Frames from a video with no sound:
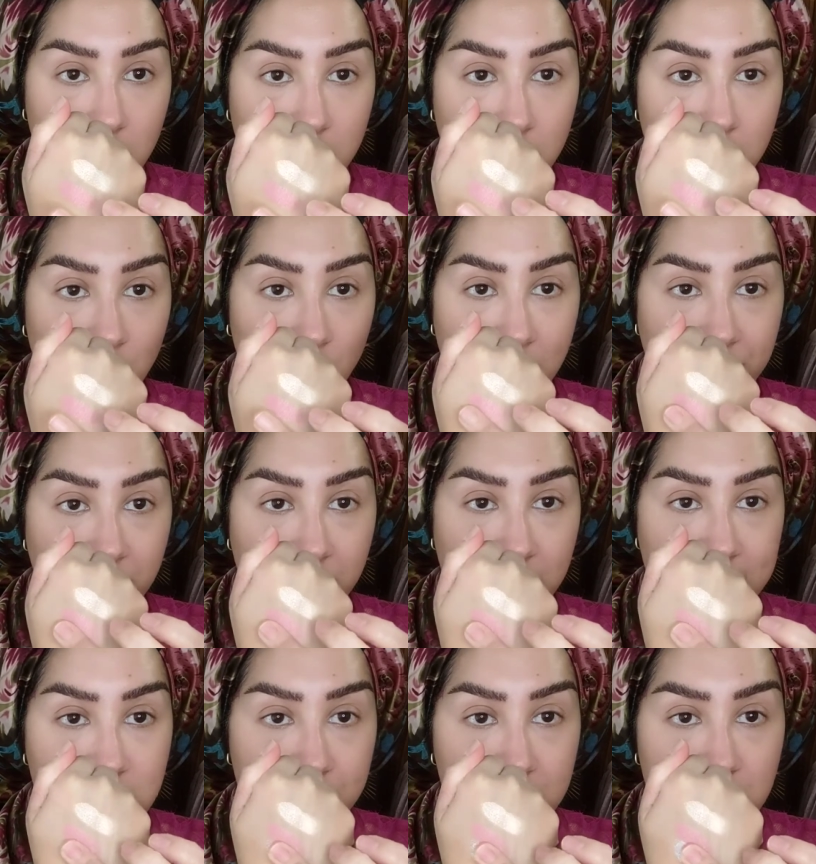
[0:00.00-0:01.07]
The weather has
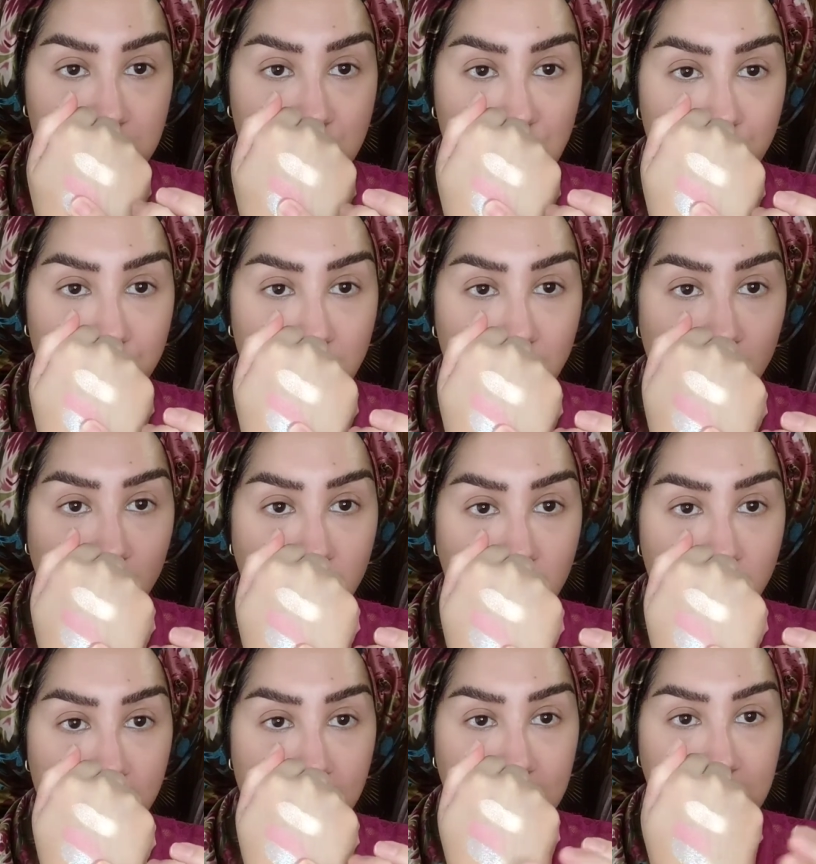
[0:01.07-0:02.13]
been super cold where
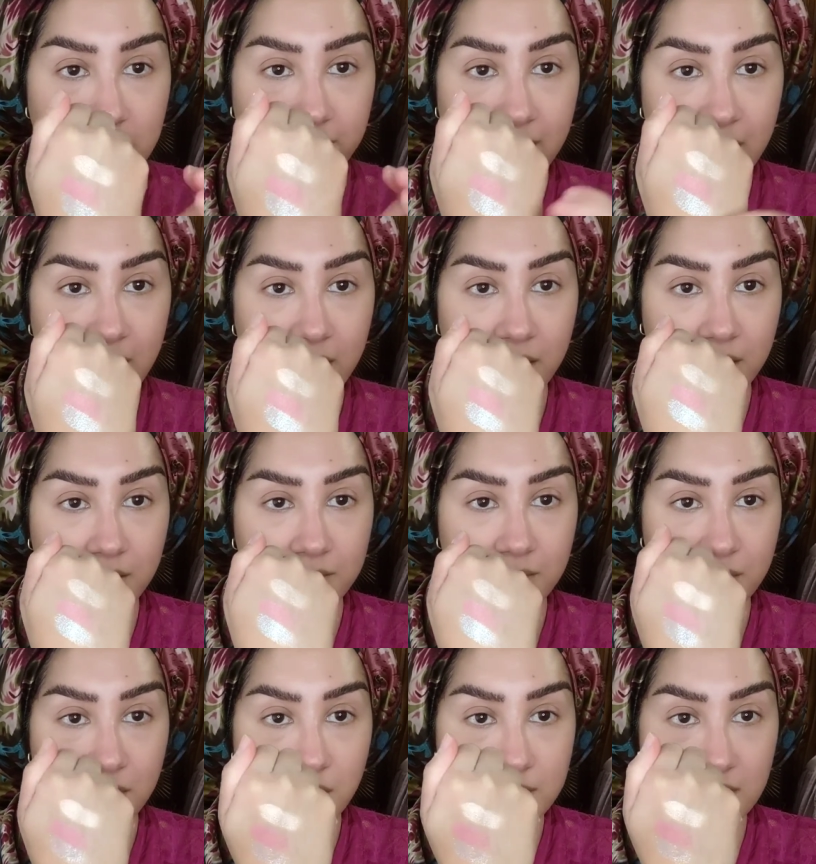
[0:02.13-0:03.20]
I live at.
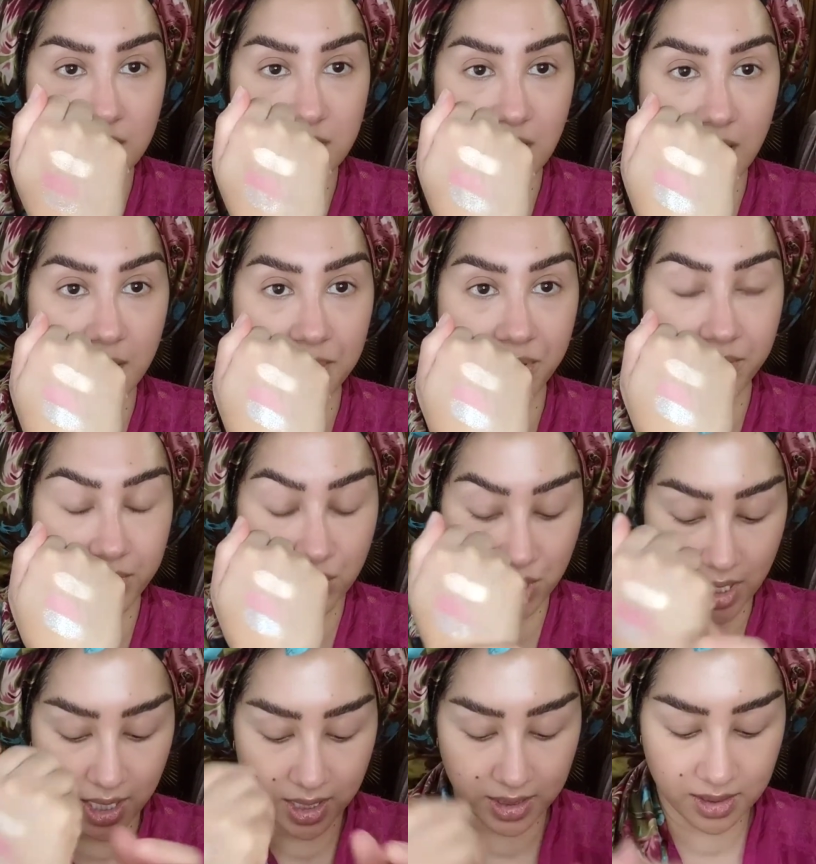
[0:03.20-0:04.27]
That's the top 3
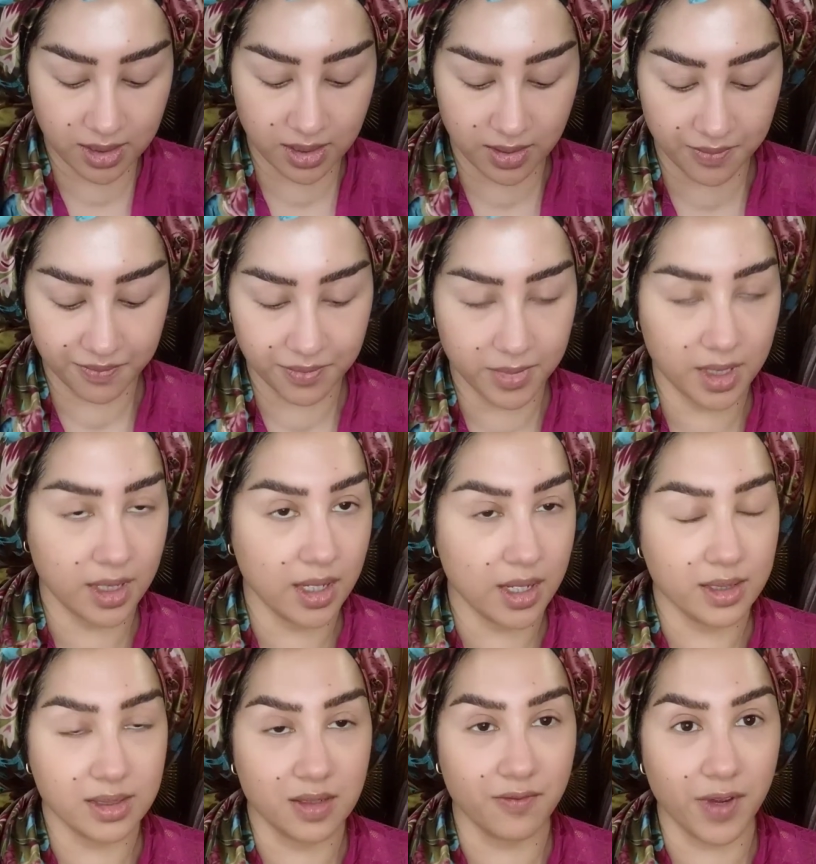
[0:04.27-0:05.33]
shades.
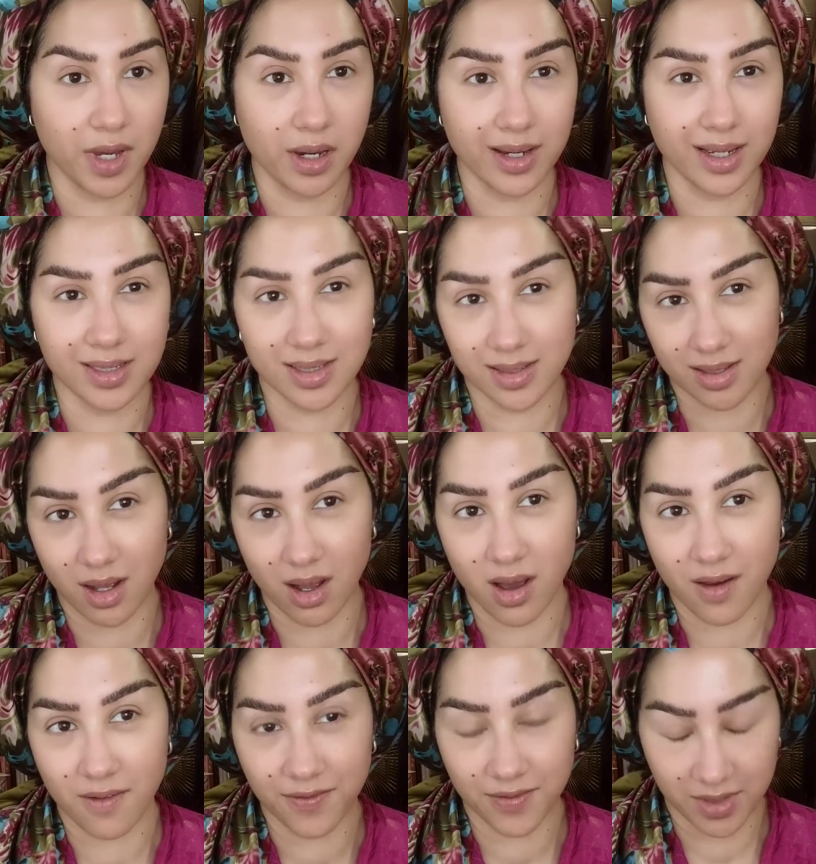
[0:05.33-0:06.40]
It's very
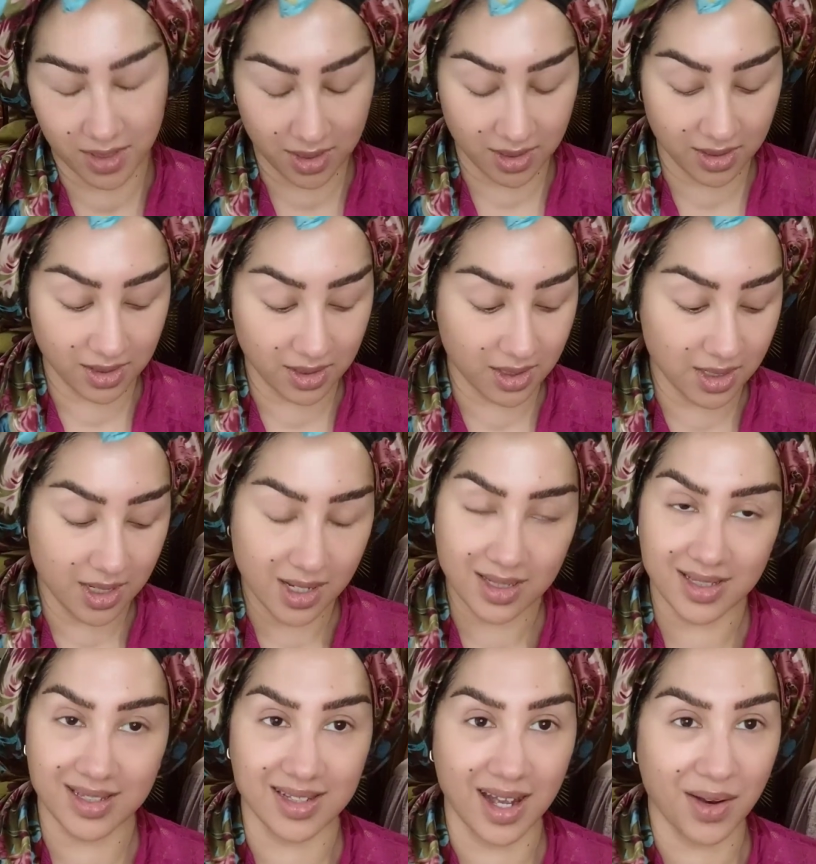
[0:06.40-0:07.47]
soft. It's
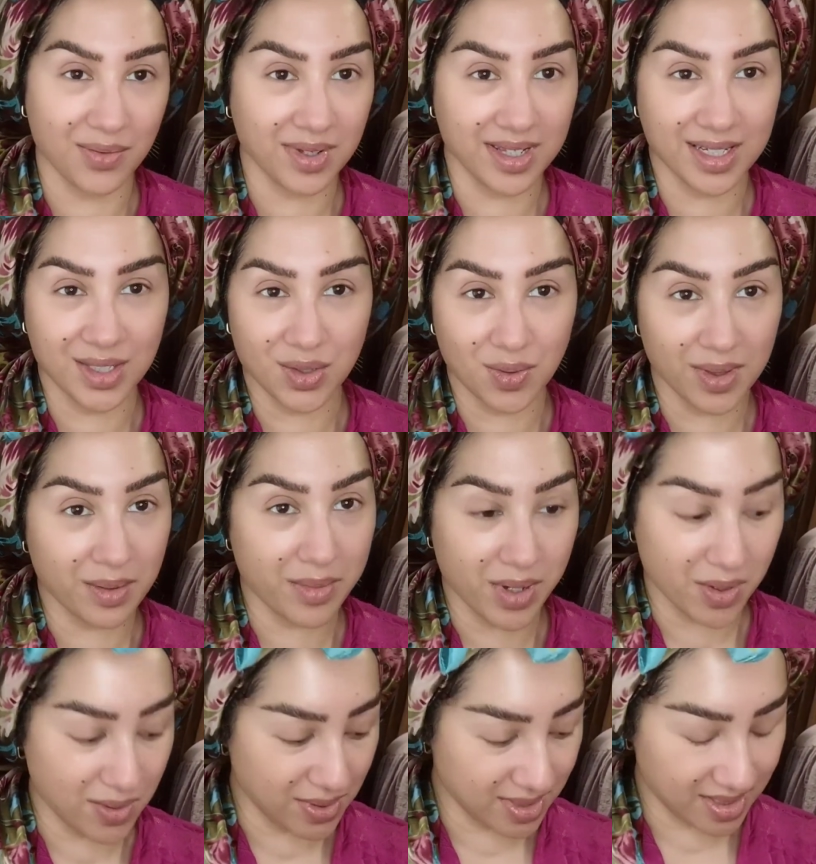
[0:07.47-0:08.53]
not really doing the
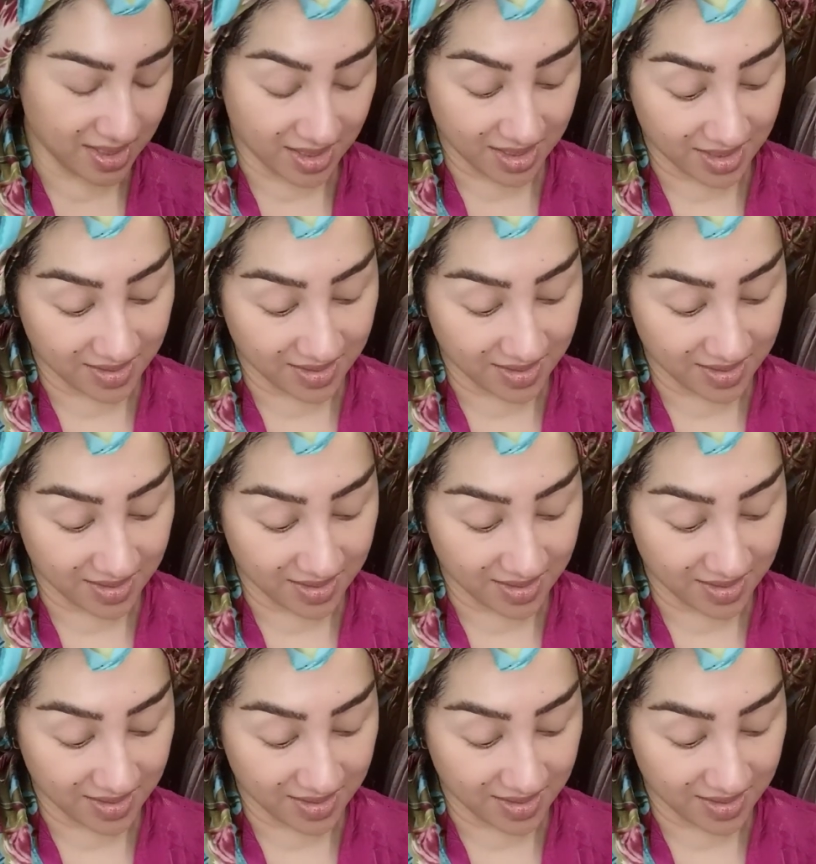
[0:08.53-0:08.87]
most.